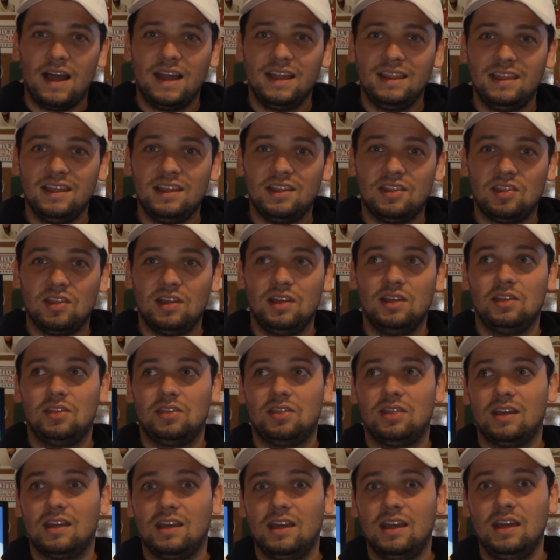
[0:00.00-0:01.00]
this is
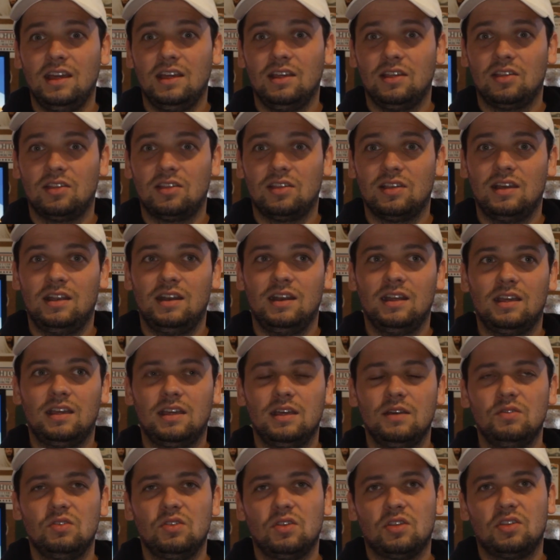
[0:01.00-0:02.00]
the case, and it
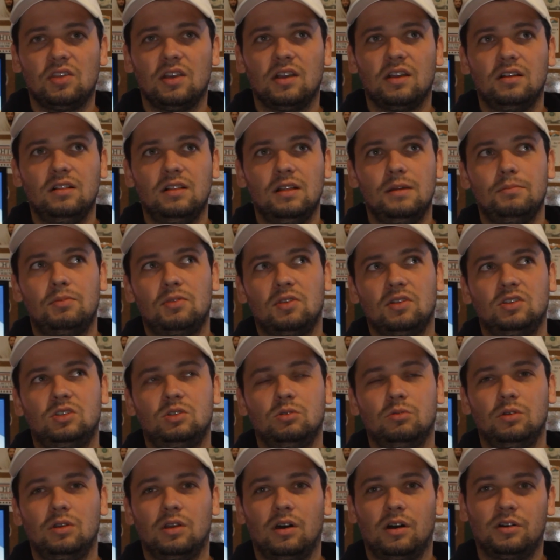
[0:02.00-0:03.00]
gives us a glimpse
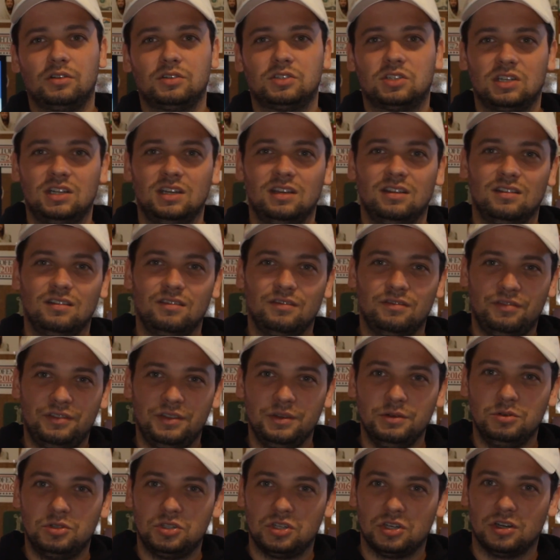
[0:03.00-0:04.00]
into an alternate
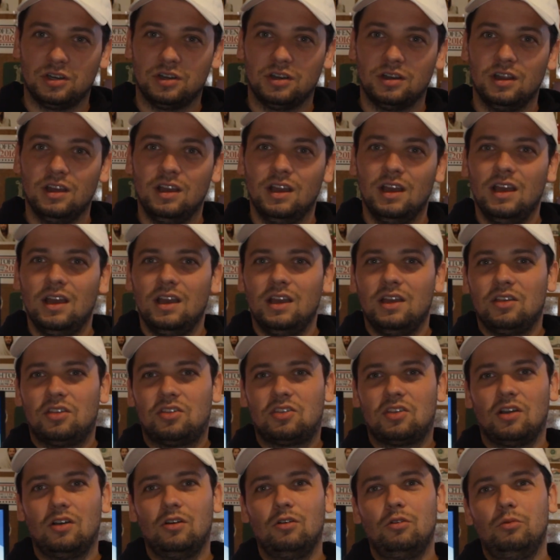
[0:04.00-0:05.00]
future.
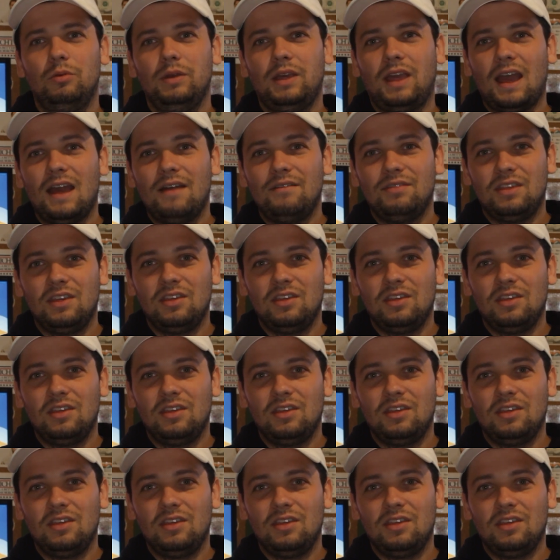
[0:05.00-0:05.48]
So we have